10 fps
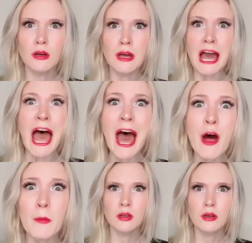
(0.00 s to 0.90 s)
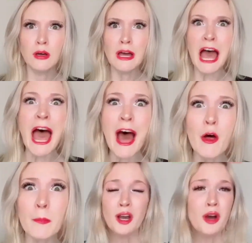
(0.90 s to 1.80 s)
Help!
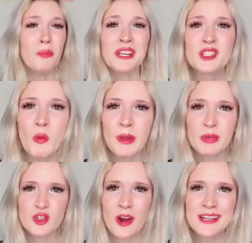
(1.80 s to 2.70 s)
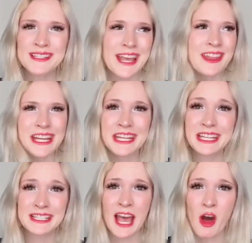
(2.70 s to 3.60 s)
My soulmate was trying to say that he needs
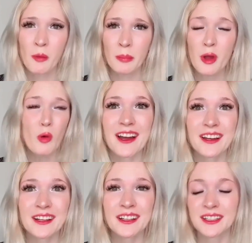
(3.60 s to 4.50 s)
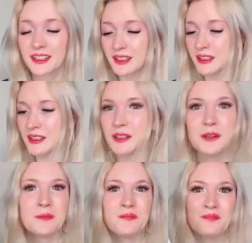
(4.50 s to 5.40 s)
help. Here, send him this frying
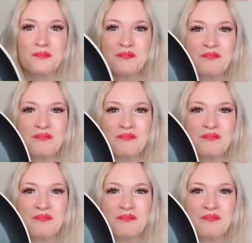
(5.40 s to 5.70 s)
pan.